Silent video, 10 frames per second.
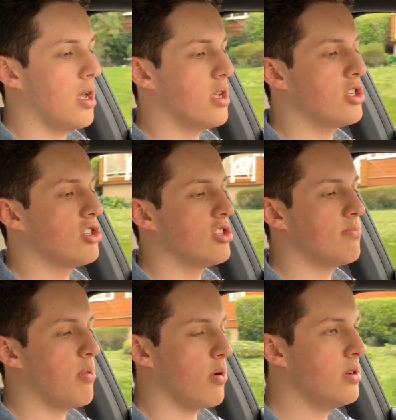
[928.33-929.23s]
the
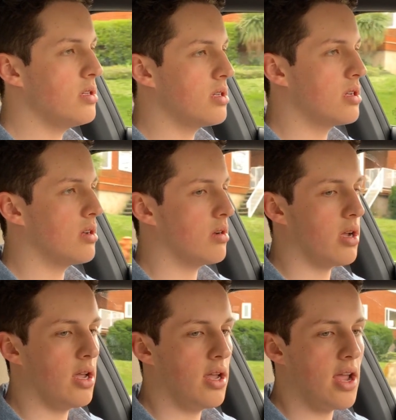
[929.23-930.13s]
sport,
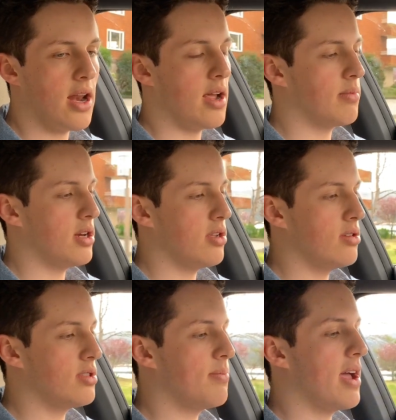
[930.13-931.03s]
okay, and I'm going to
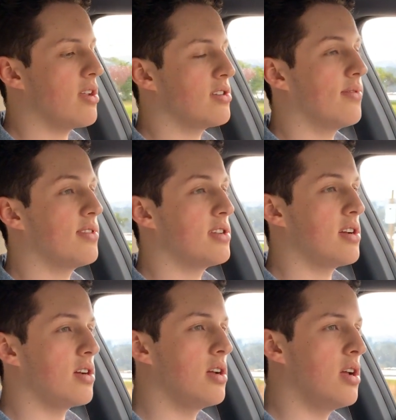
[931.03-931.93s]
use the paddle shifters
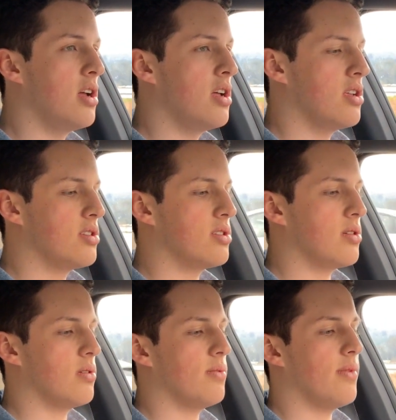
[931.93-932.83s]
here.
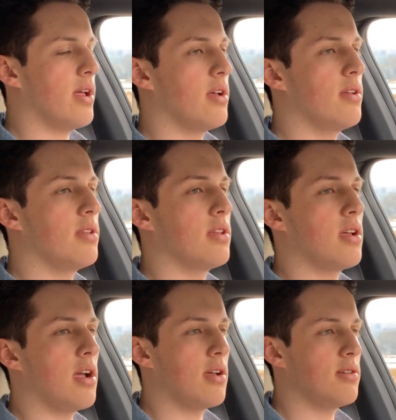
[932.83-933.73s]
So
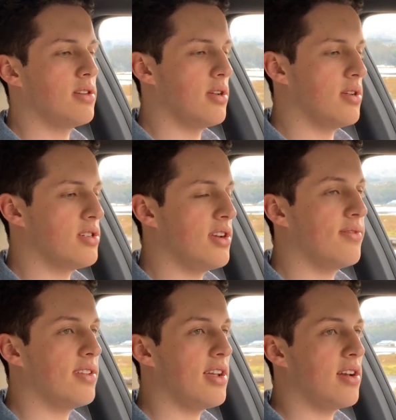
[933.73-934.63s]
I
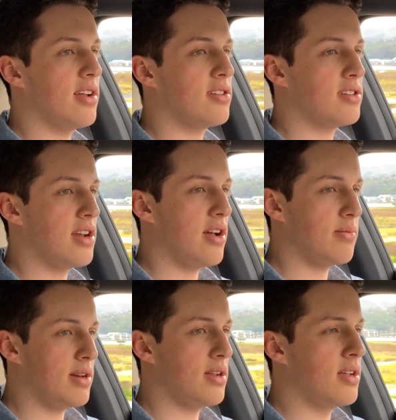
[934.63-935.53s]
shifted down here. Now
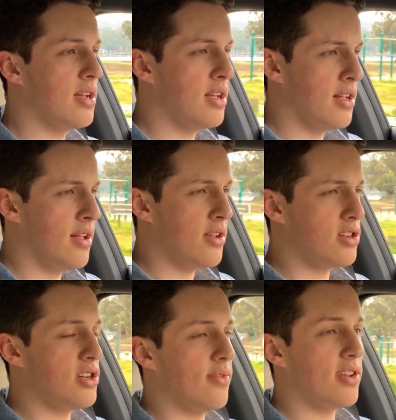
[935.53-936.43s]
I'm going to
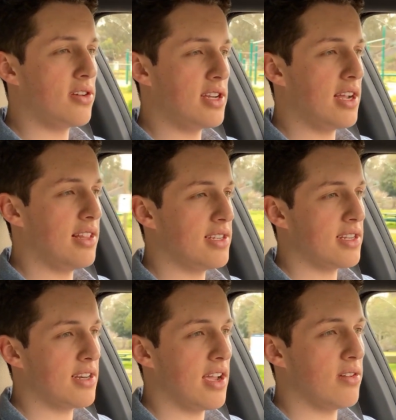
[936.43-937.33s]
shift here. Take a
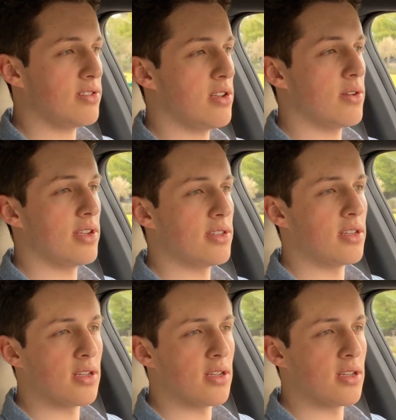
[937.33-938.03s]
listen how slow it is.